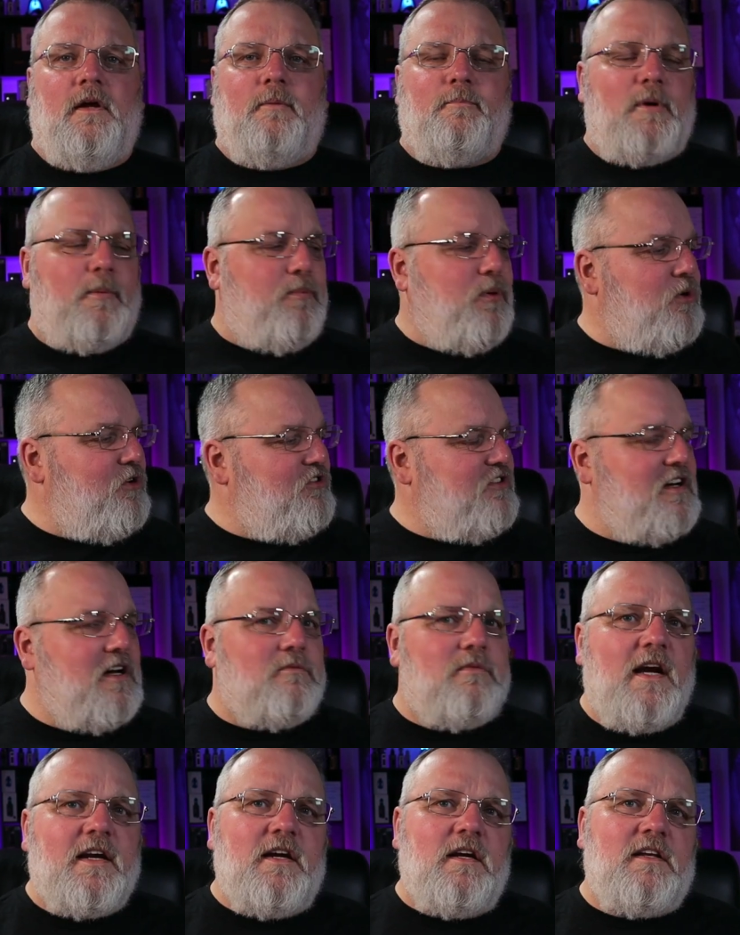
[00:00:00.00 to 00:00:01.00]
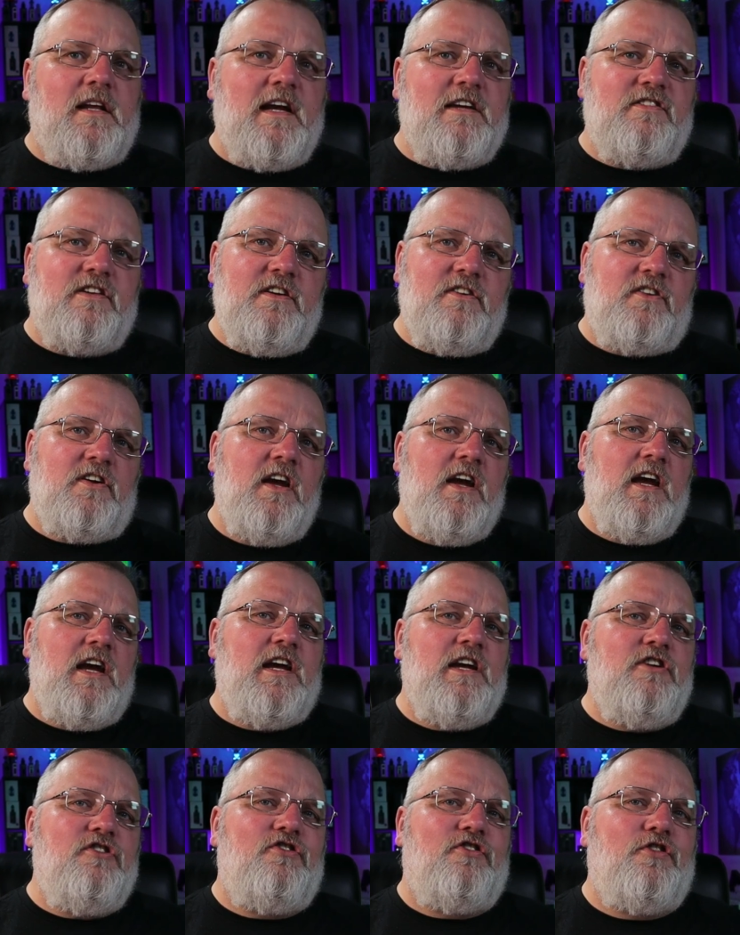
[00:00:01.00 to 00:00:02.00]
Proportionate regulations
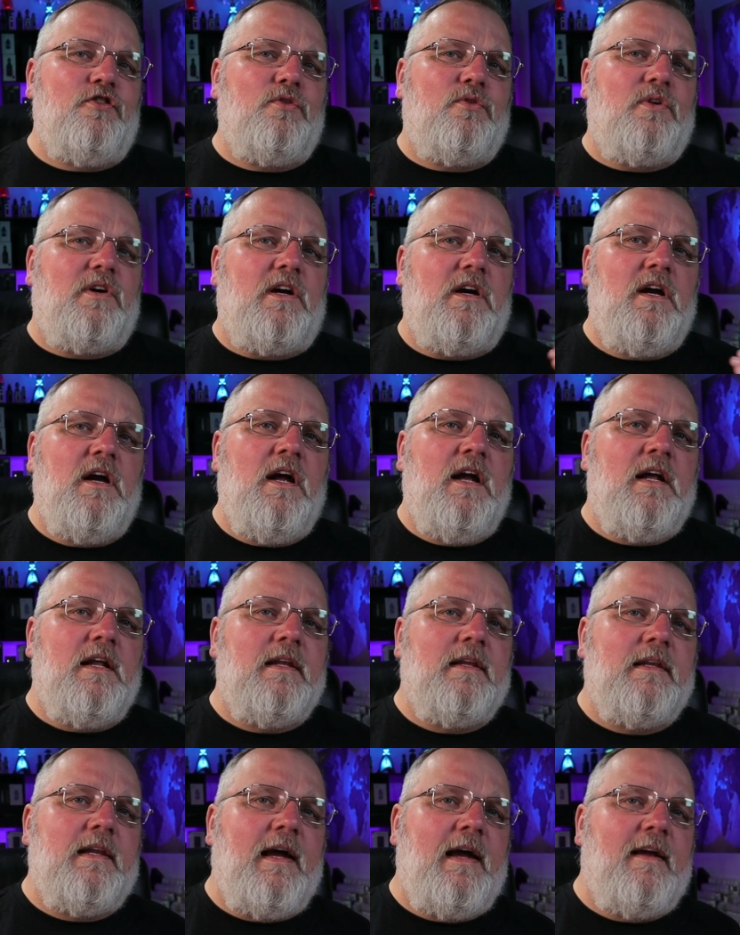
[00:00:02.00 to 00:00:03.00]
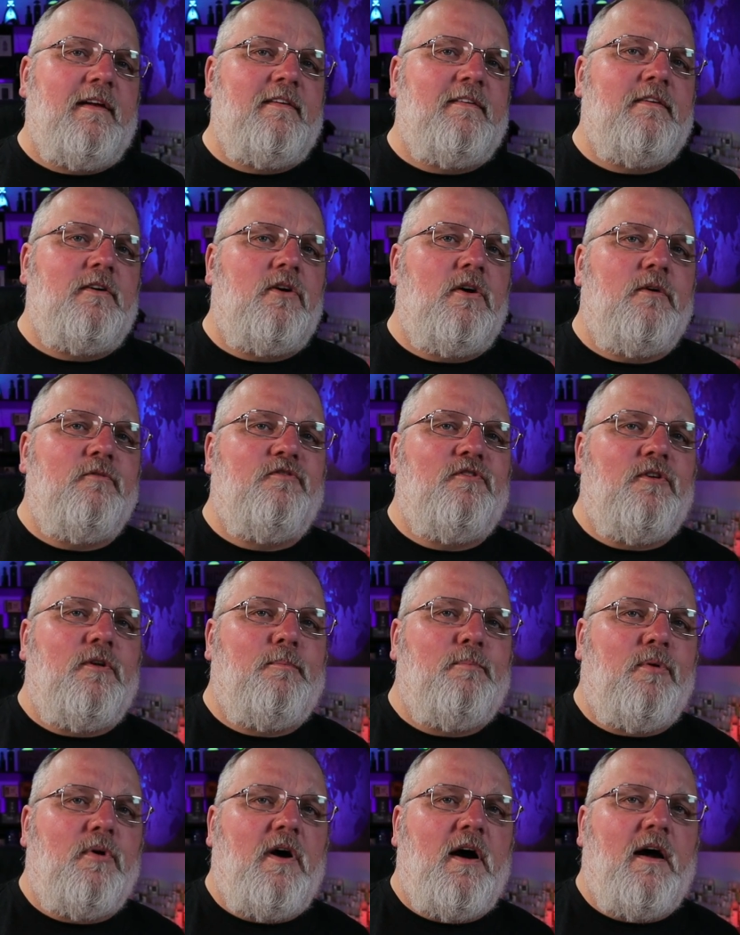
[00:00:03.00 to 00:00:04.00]
ensure less
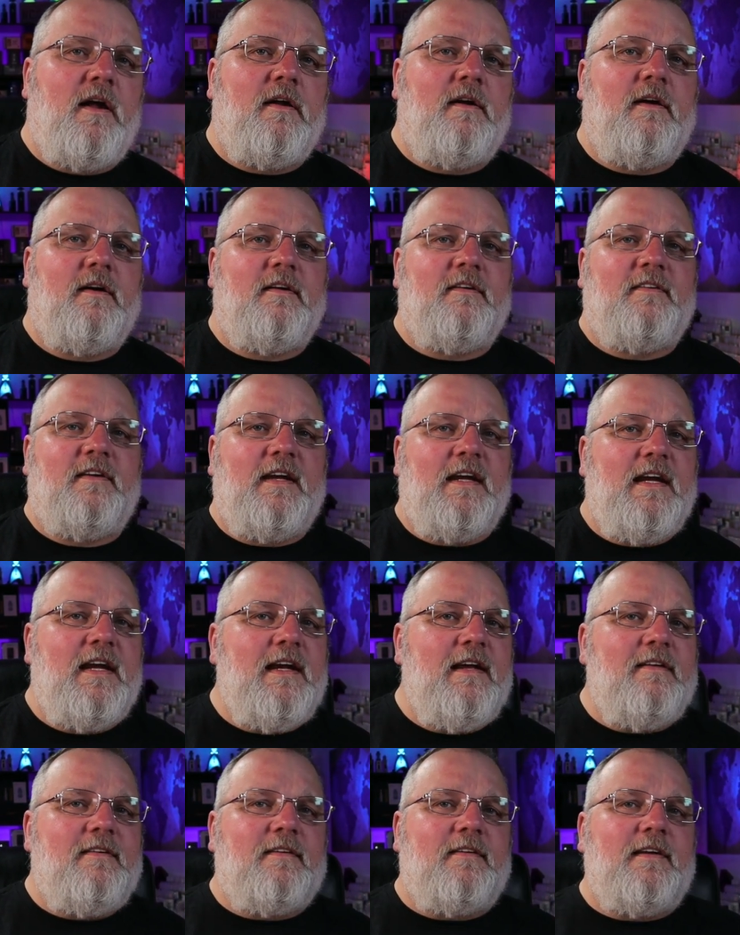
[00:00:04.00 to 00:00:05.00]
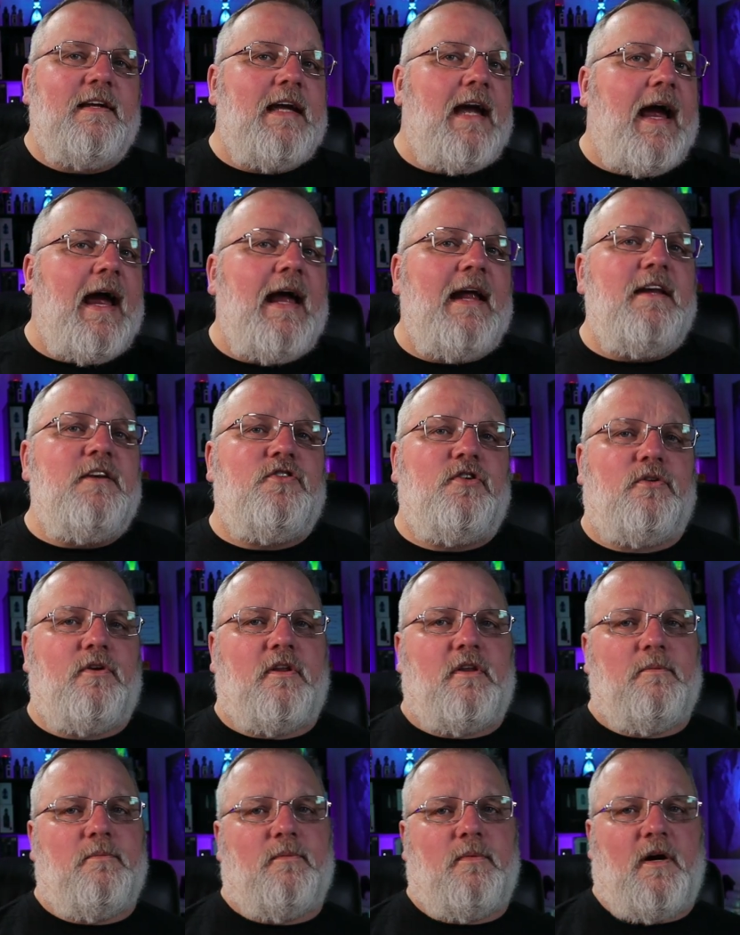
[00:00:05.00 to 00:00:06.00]
harmful products easily
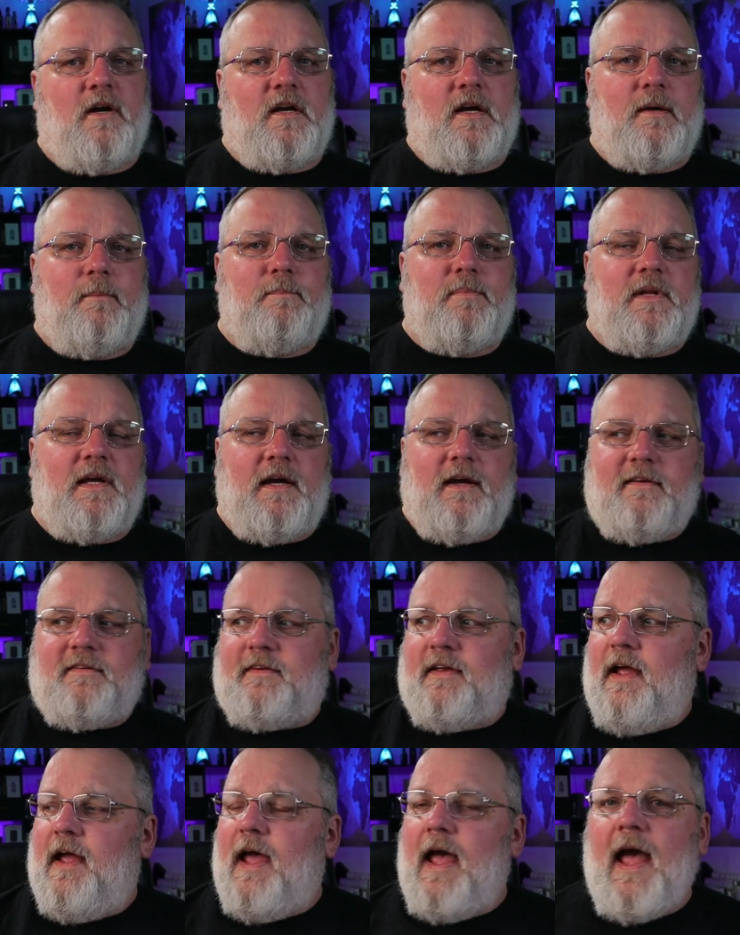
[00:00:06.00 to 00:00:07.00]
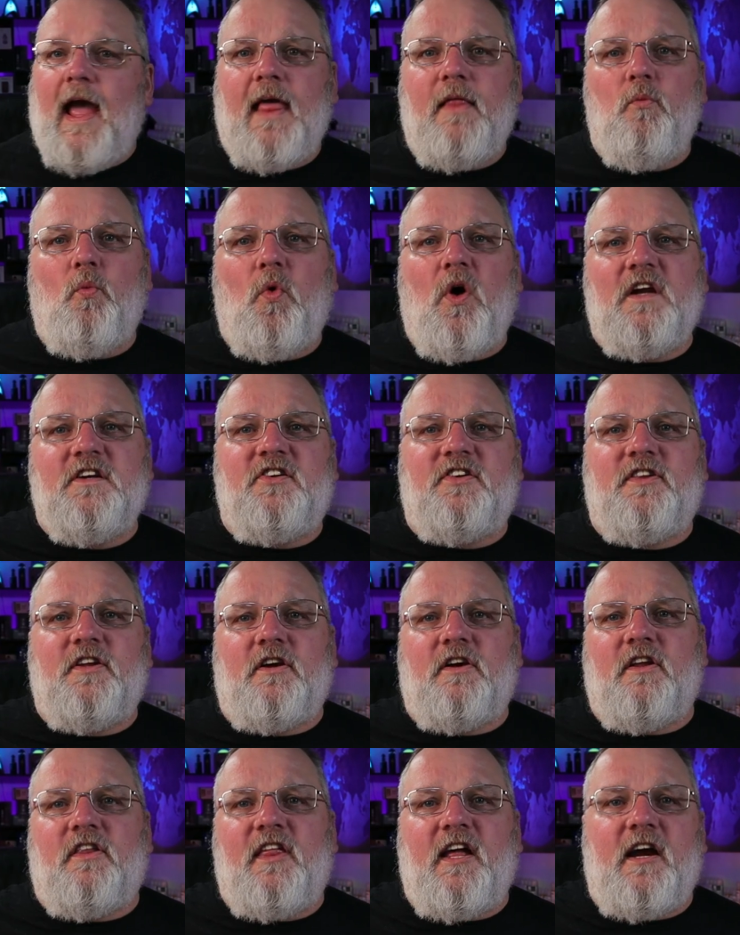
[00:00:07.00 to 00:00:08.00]
enter the marketplace, and once
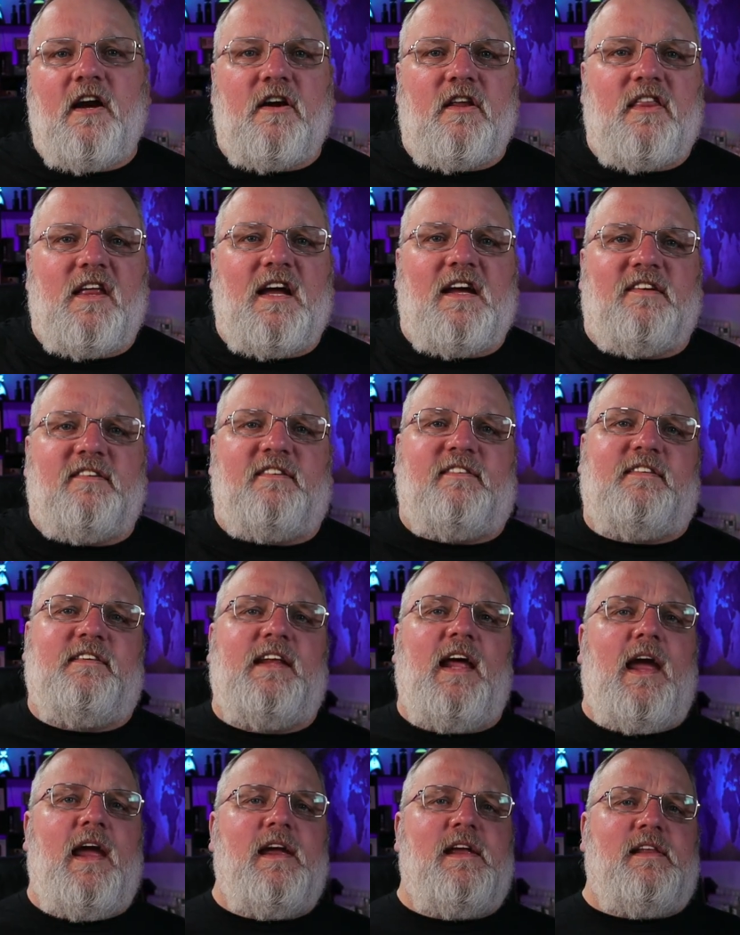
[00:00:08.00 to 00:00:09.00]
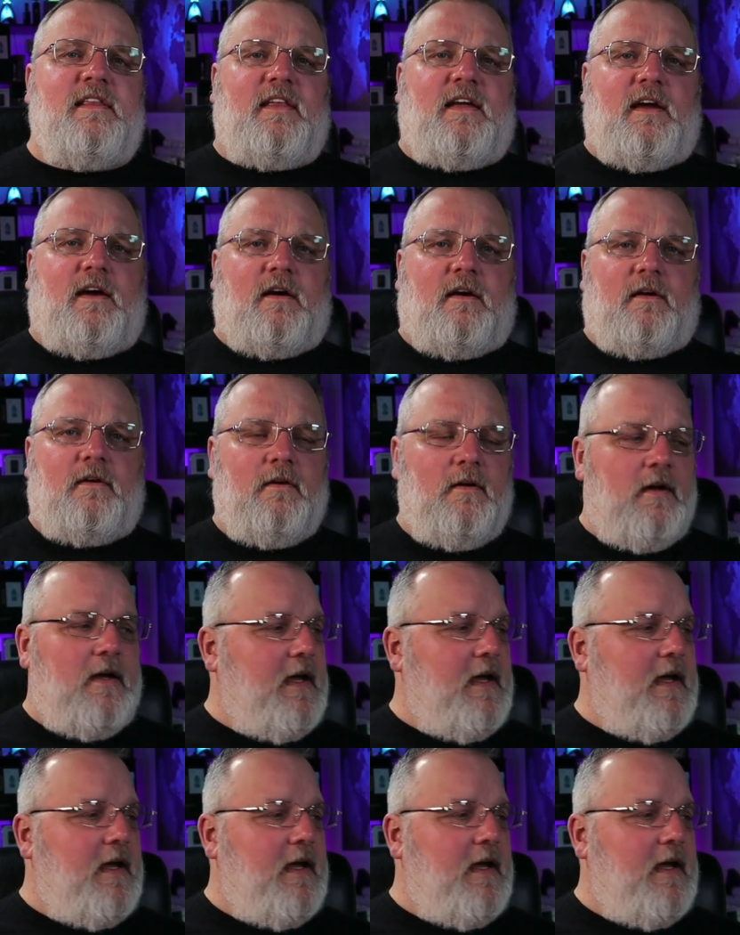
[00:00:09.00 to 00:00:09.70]
they're there, they stay there.